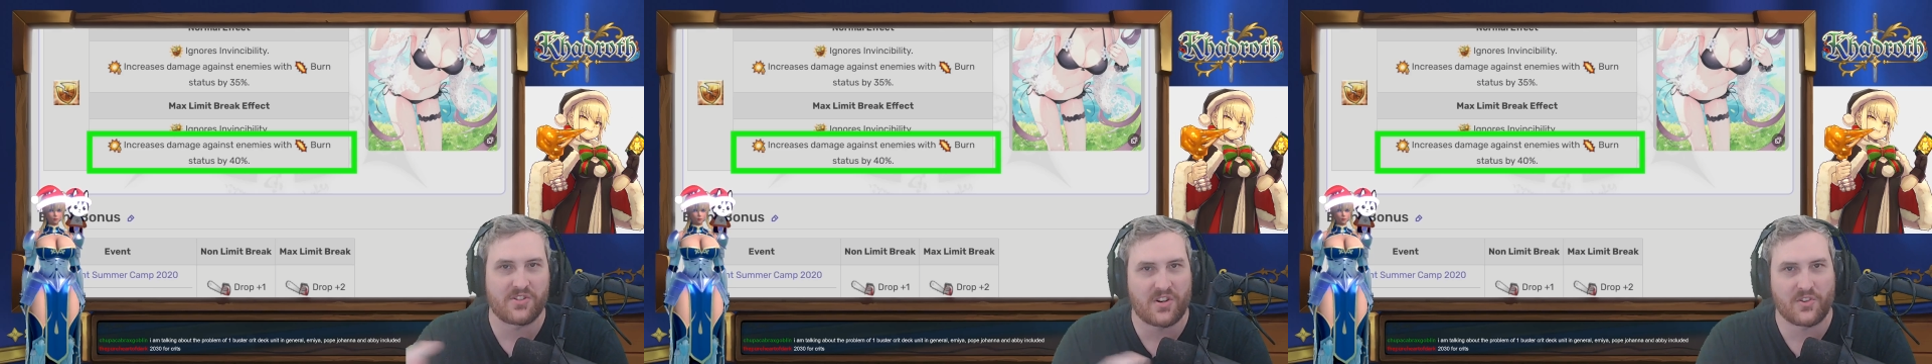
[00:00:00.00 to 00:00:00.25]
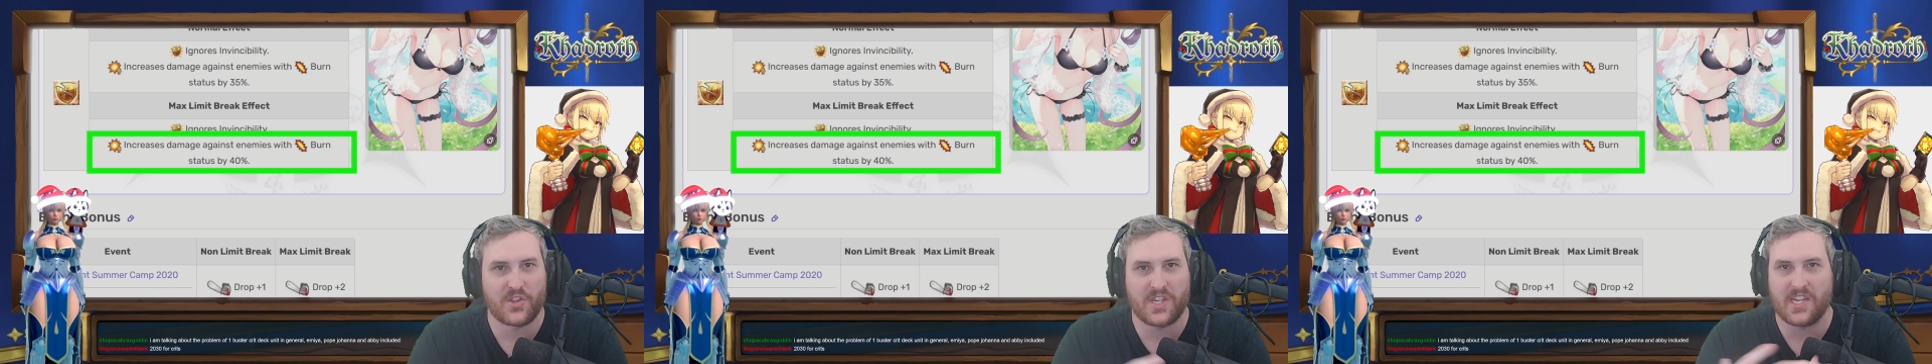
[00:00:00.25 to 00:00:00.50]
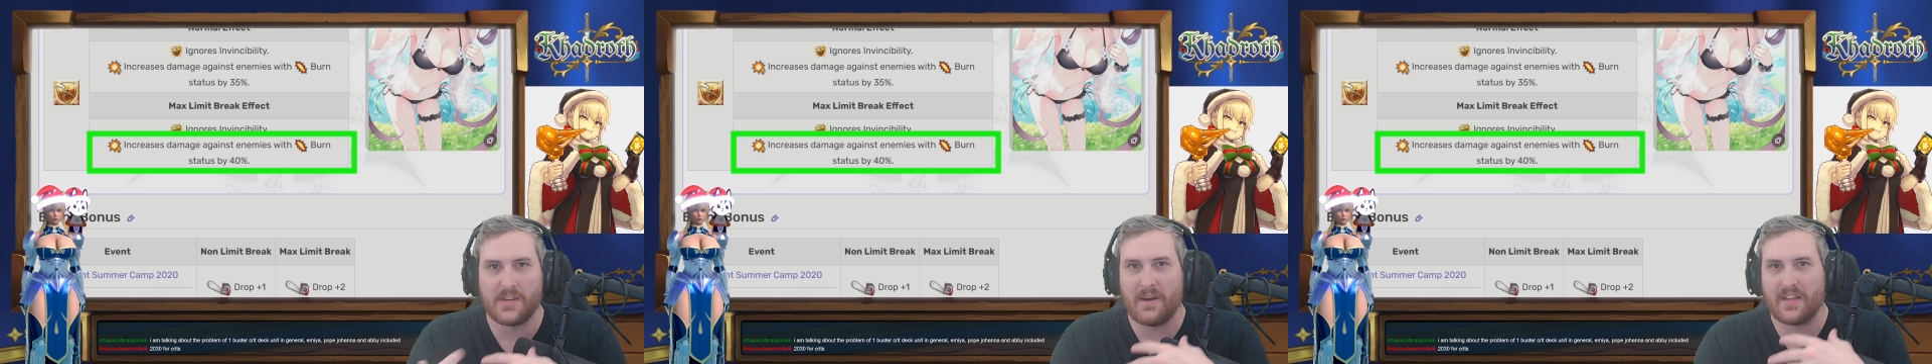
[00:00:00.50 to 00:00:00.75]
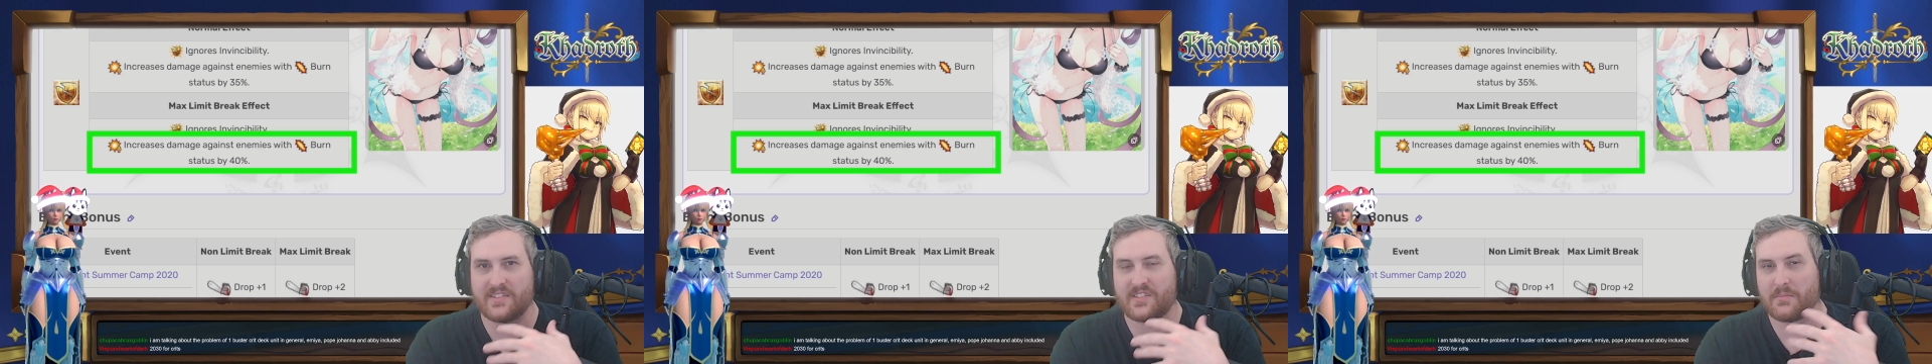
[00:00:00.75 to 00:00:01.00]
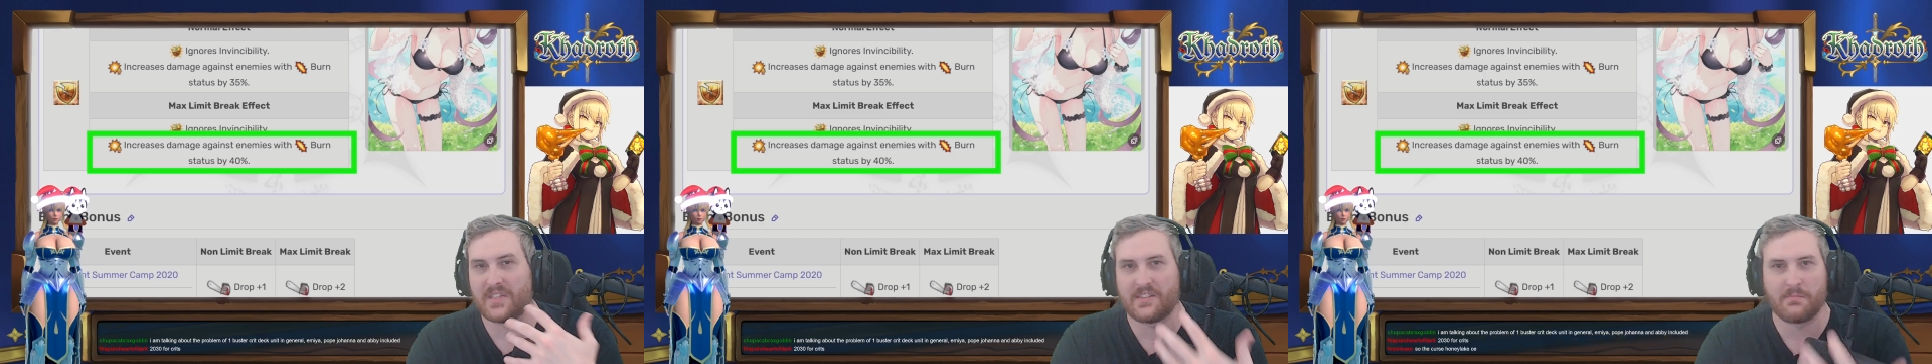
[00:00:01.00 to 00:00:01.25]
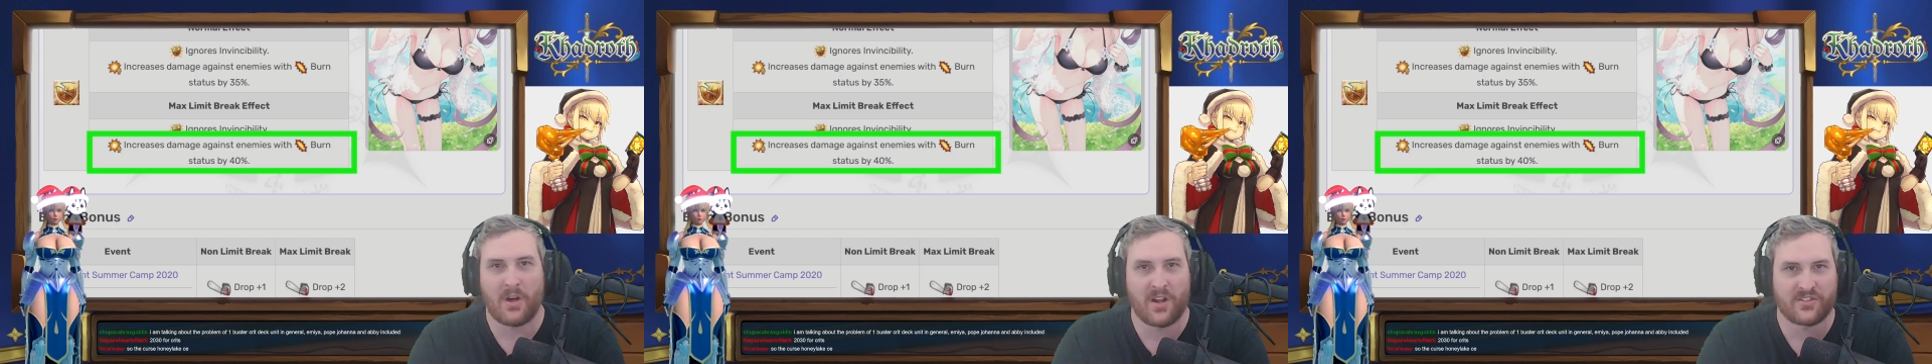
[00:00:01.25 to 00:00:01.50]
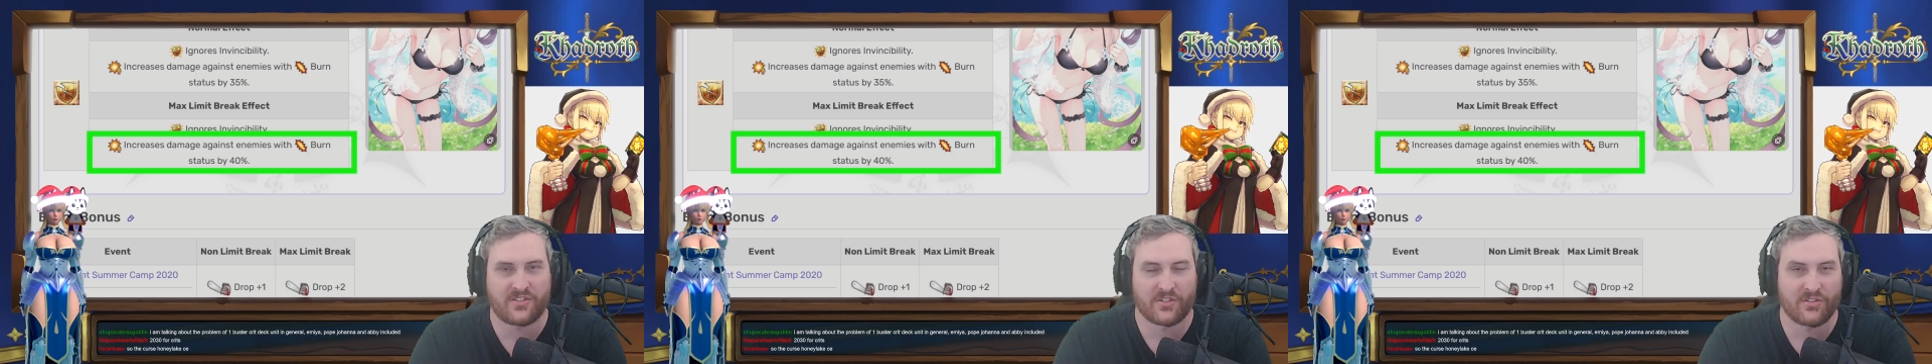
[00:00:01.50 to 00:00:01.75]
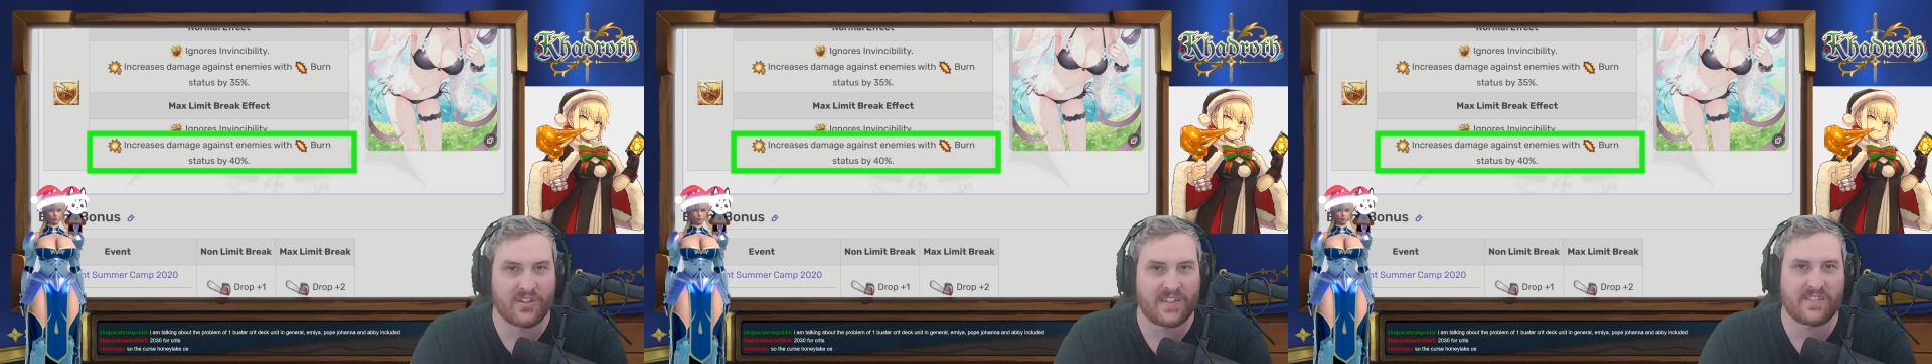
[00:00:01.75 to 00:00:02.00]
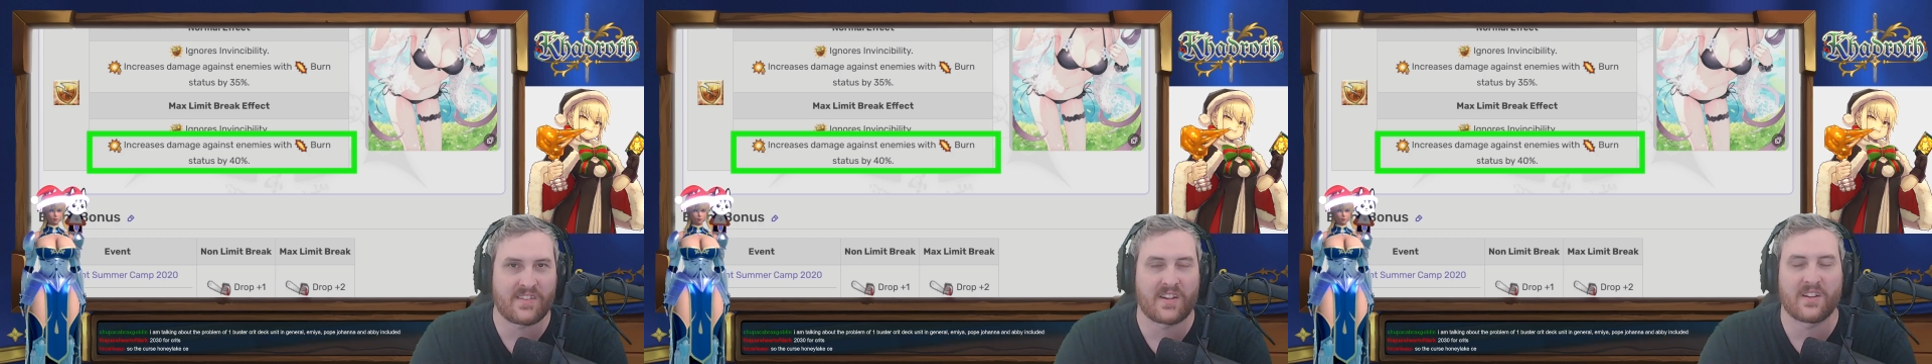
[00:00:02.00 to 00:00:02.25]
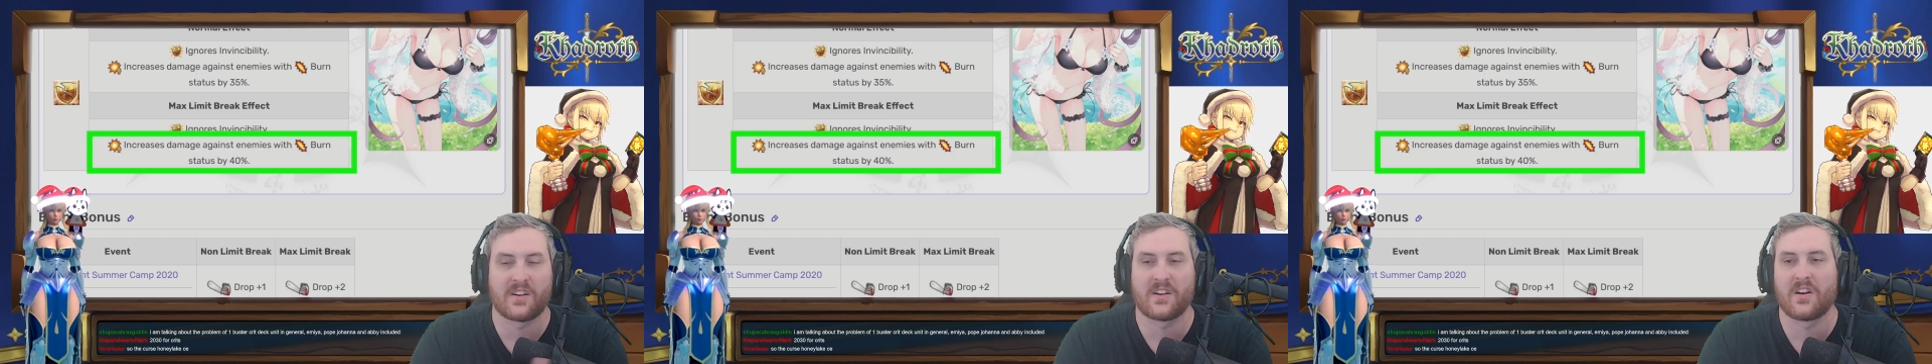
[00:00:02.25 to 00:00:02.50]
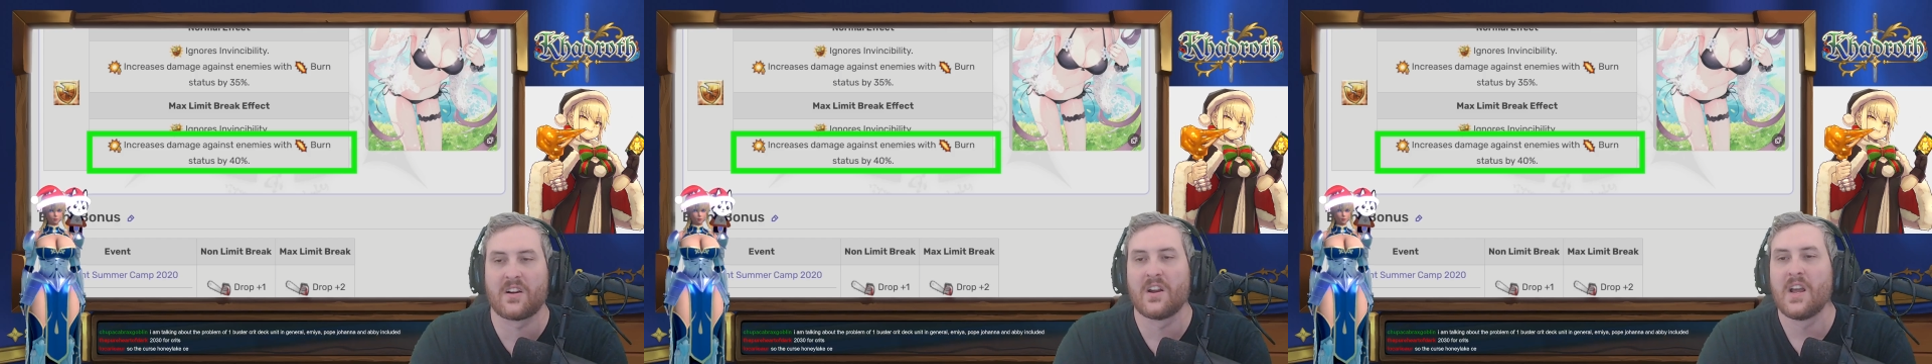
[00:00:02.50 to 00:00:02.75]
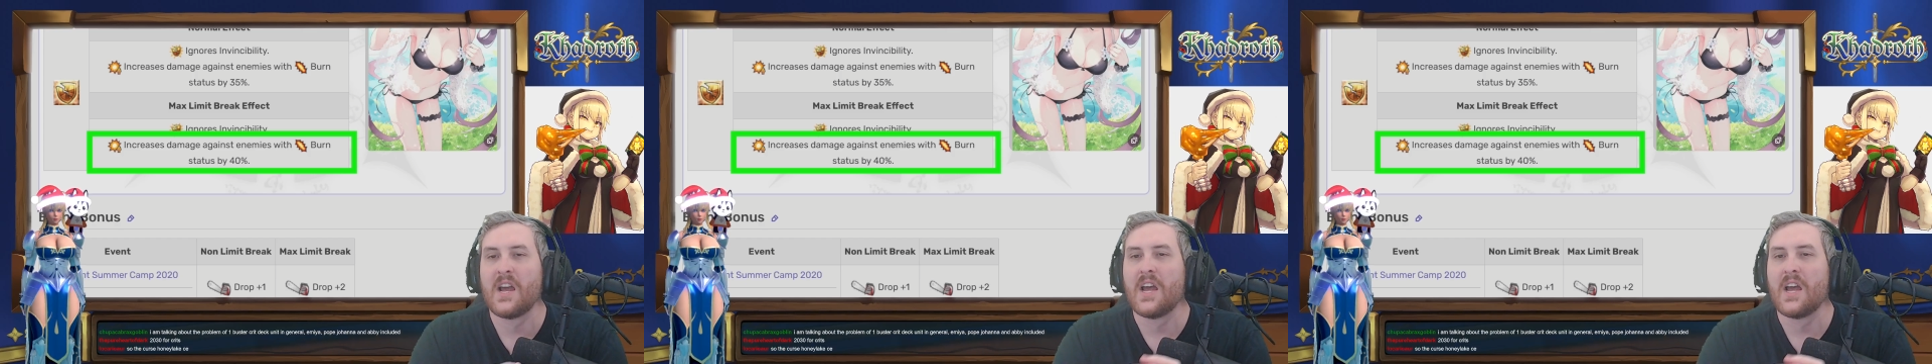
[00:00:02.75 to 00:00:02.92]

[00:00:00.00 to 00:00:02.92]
you start thinking about some of these monster crits that could occur.